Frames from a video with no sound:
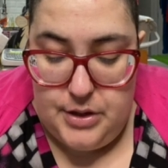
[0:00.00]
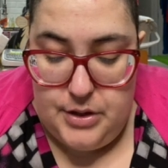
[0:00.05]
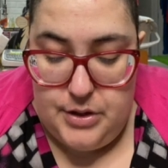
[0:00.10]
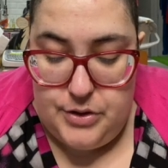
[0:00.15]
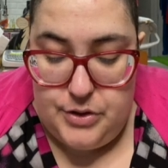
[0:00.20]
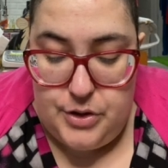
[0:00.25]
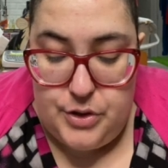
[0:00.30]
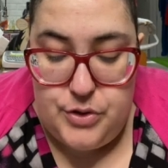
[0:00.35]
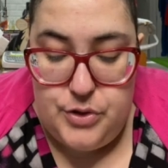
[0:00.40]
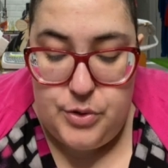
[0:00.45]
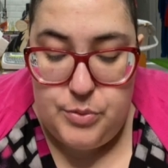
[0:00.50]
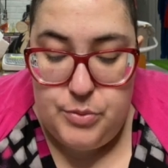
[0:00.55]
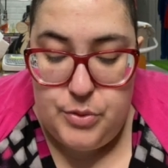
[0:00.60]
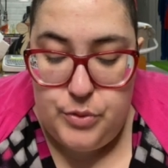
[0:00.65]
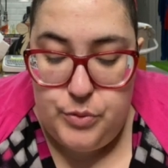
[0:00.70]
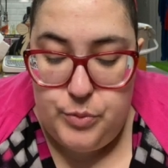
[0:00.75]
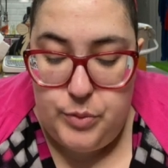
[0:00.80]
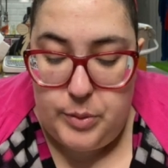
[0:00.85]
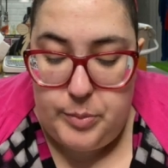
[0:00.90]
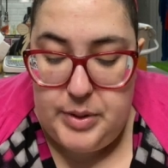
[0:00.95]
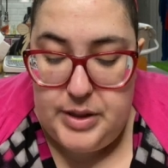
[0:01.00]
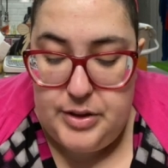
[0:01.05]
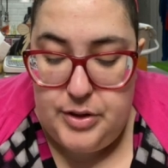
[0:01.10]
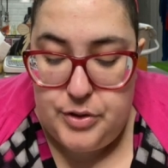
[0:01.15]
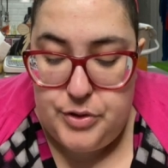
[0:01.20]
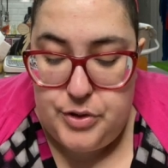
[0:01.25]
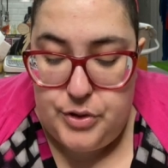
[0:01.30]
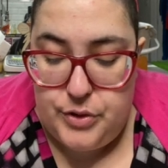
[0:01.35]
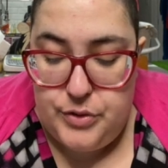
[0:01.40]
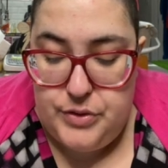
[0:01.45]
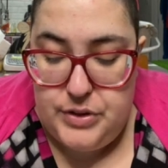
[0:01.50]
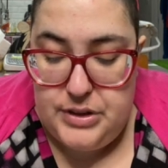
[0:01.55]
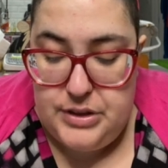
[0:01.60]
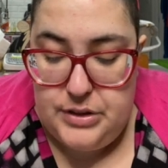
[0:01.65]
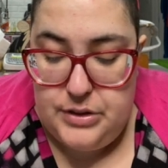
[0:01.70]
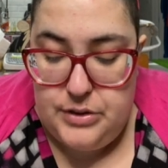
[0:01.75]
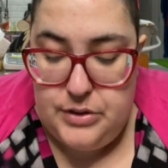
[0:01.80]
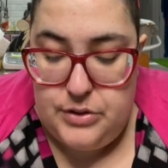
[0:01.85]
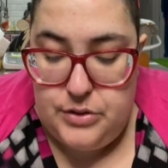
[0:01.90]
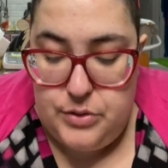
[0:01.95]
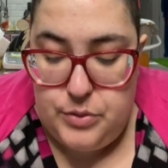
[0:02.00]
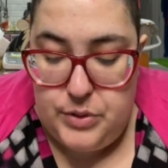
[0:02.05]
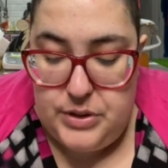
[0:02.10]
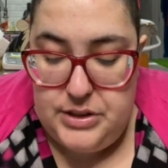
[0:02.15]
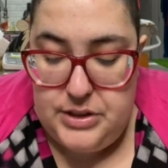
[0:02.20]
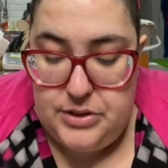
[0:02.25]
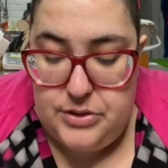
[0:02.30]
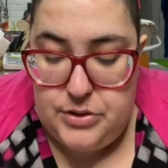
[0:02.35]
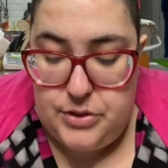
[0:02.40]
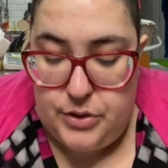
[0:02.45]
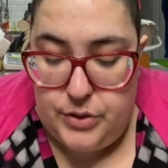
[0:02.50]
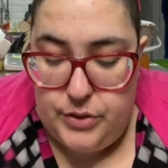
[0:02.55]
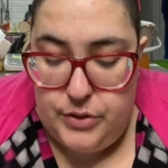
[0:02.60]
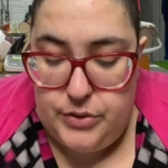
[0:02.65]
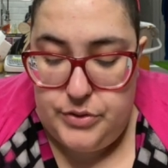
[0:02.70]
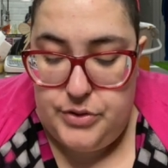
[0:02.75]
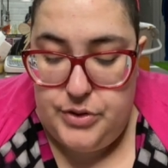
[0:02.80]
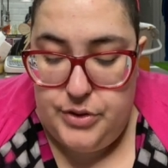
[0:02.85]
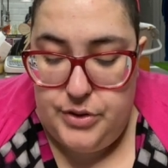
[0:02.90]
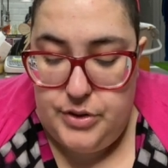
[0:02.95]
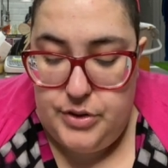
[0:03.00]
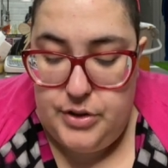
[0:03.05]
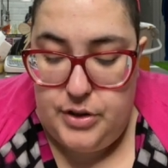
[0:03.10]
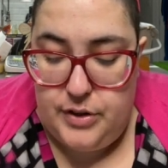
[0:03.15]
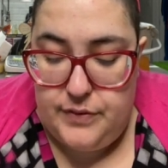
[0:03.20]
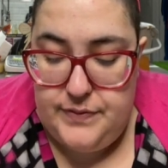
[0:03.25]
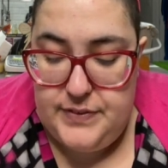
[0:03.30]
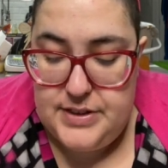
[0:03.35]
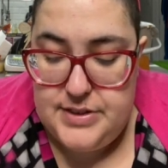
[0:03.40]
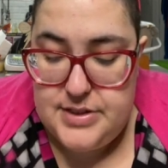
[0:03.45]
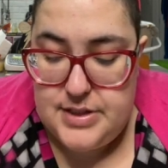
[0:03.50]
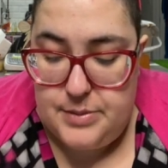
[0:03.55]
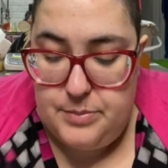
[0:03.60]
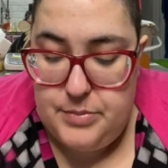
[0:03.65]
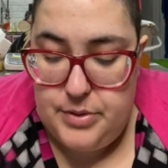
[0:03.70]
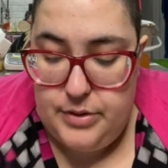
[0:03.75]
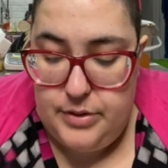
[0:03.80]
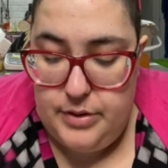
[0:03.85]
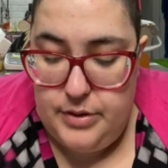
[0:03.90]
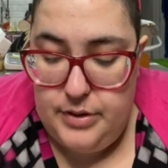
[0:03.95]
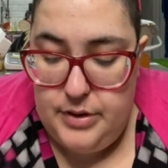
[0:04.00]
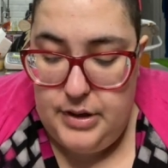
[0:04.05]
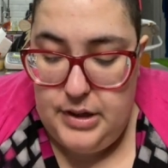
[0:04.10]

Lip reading: the new moon will be the 23rd of December,